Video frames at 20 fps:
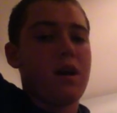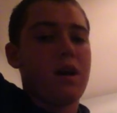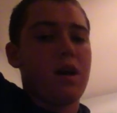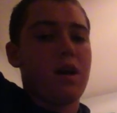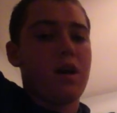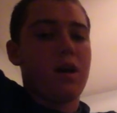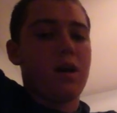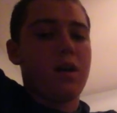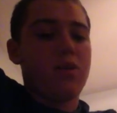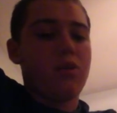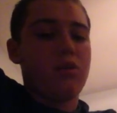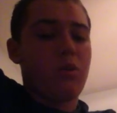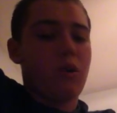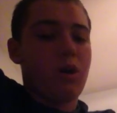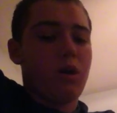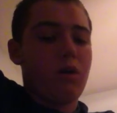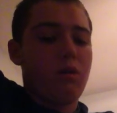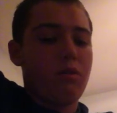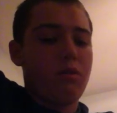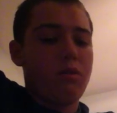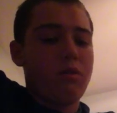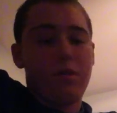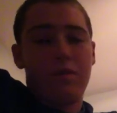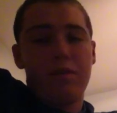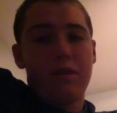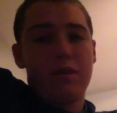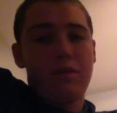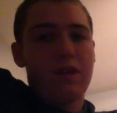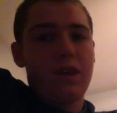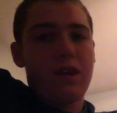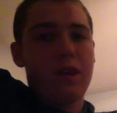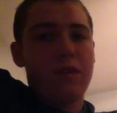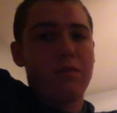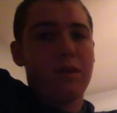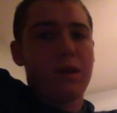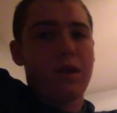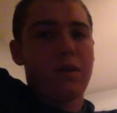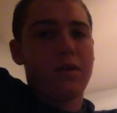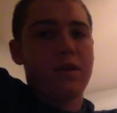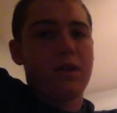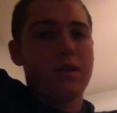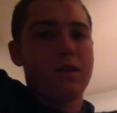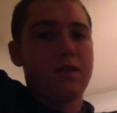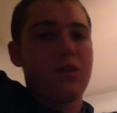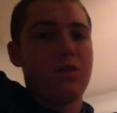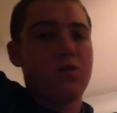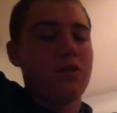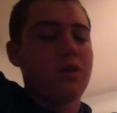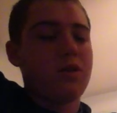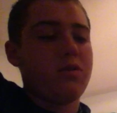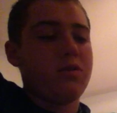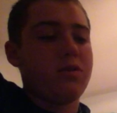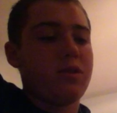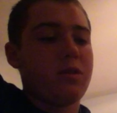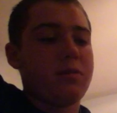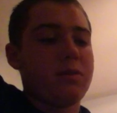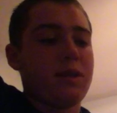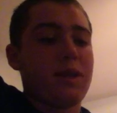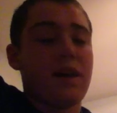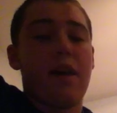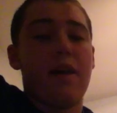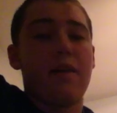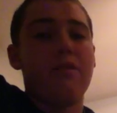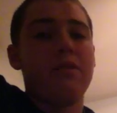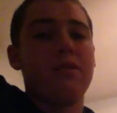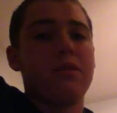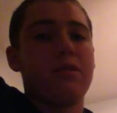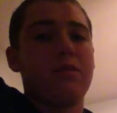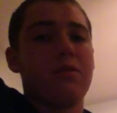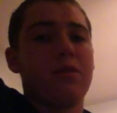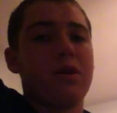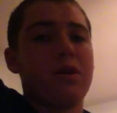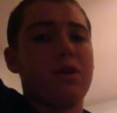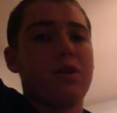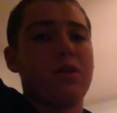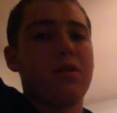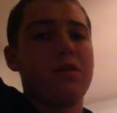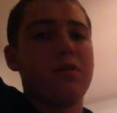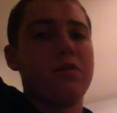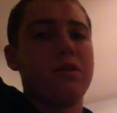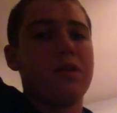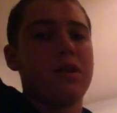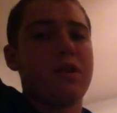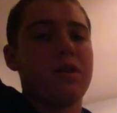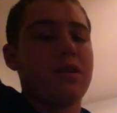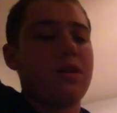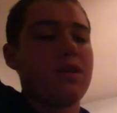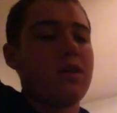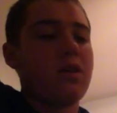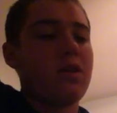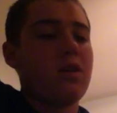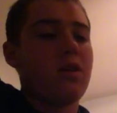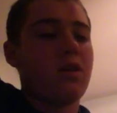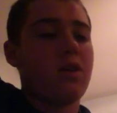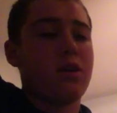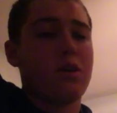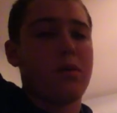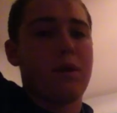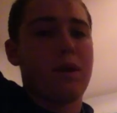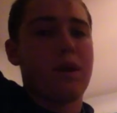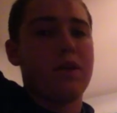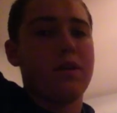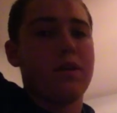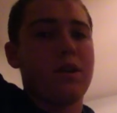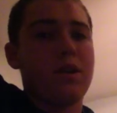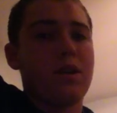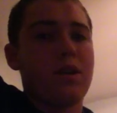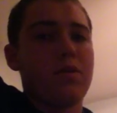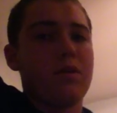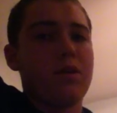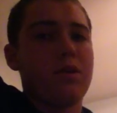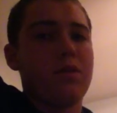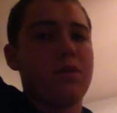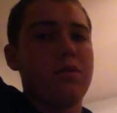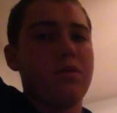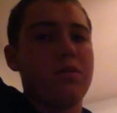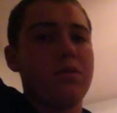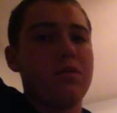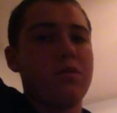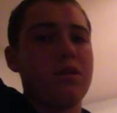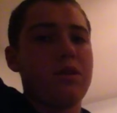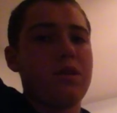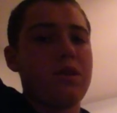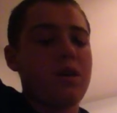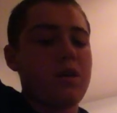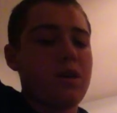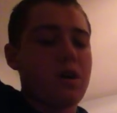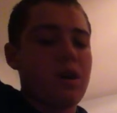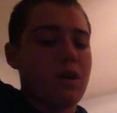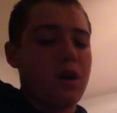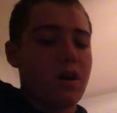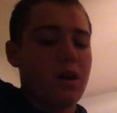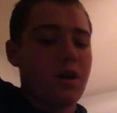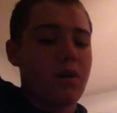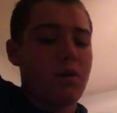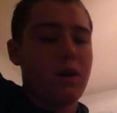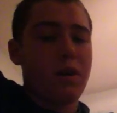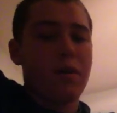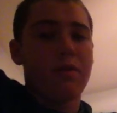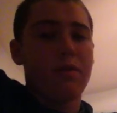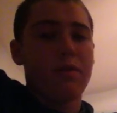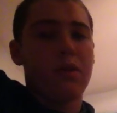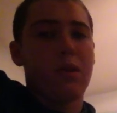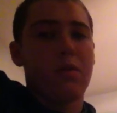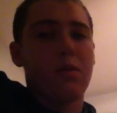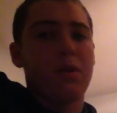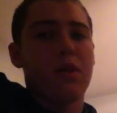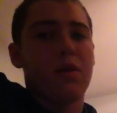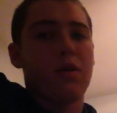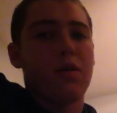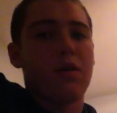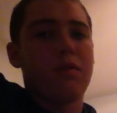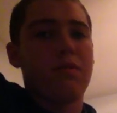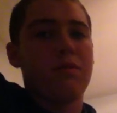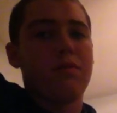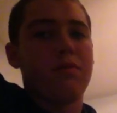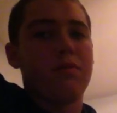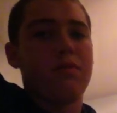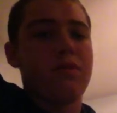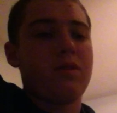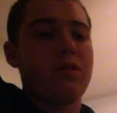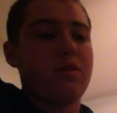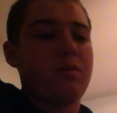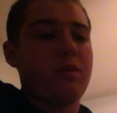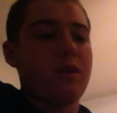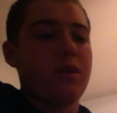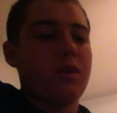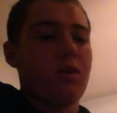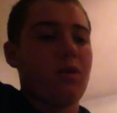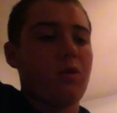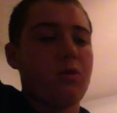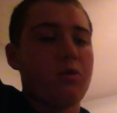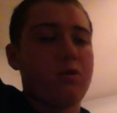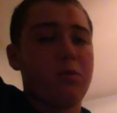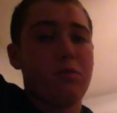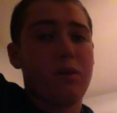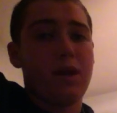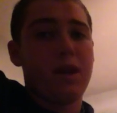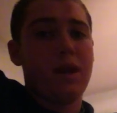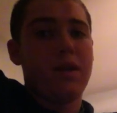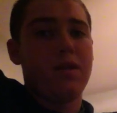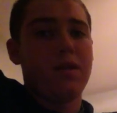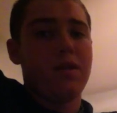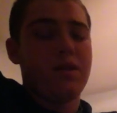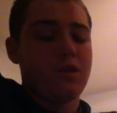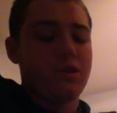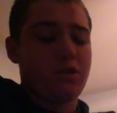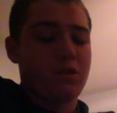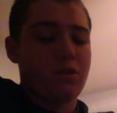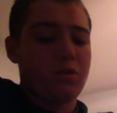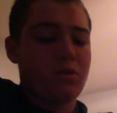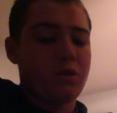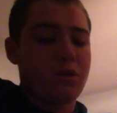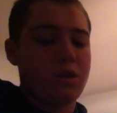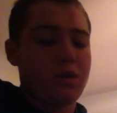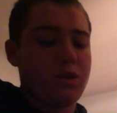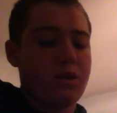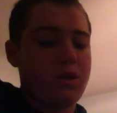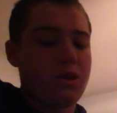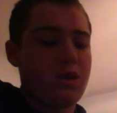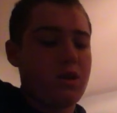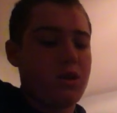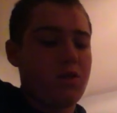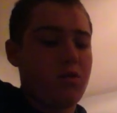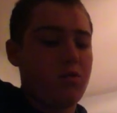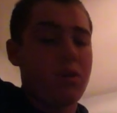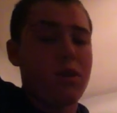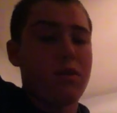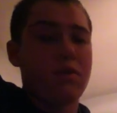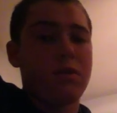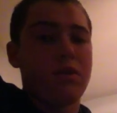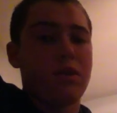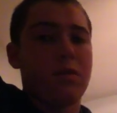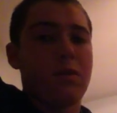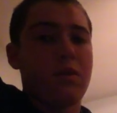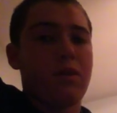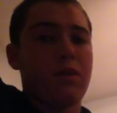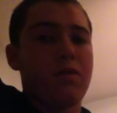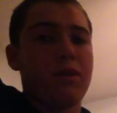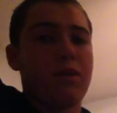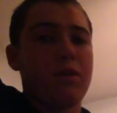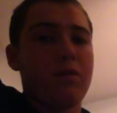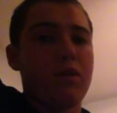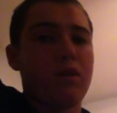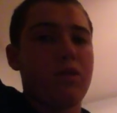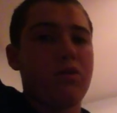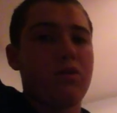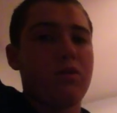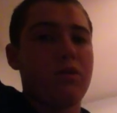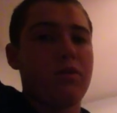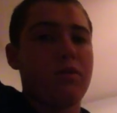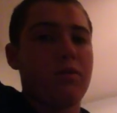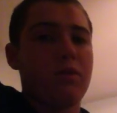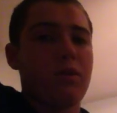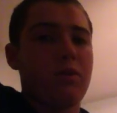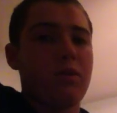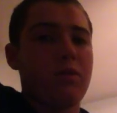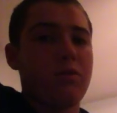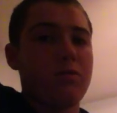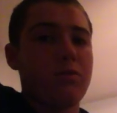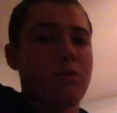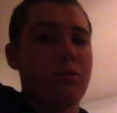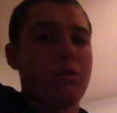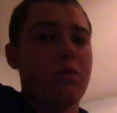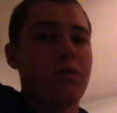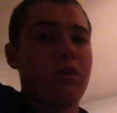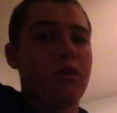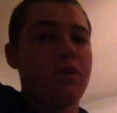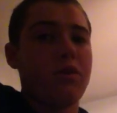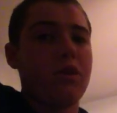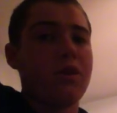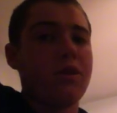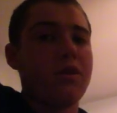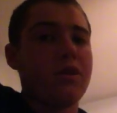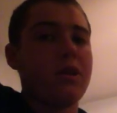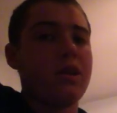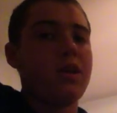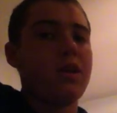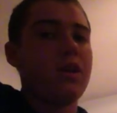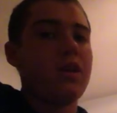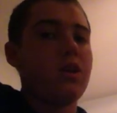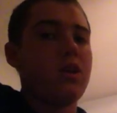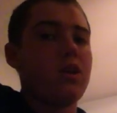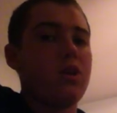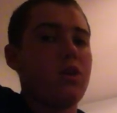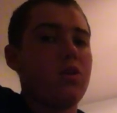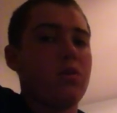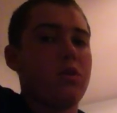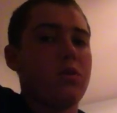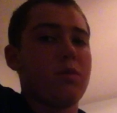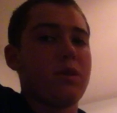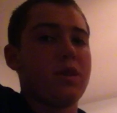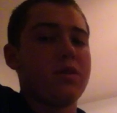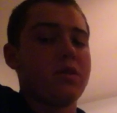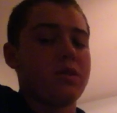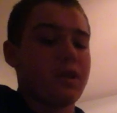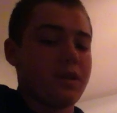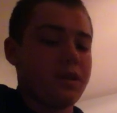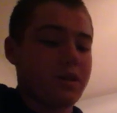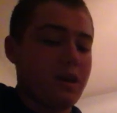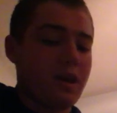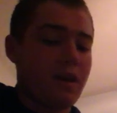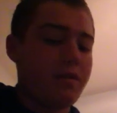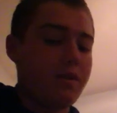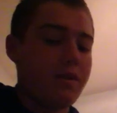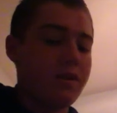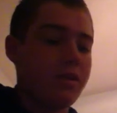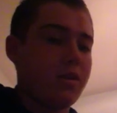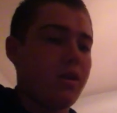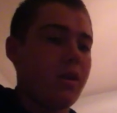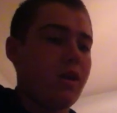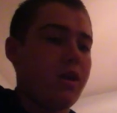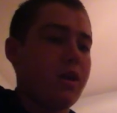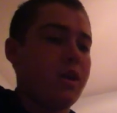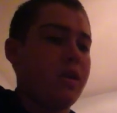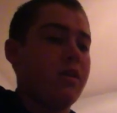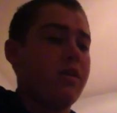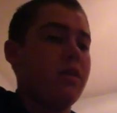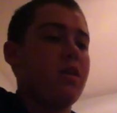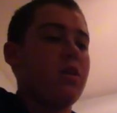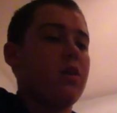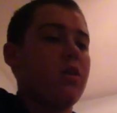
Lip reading: 12 to 15-pound test. You want to use something heavier than what you're using on your main line. You want to use whatever's coming off to hold your bait, your lure. Whatever's coming off that barrel swivel on the other end, you want to make sure that's heavier line.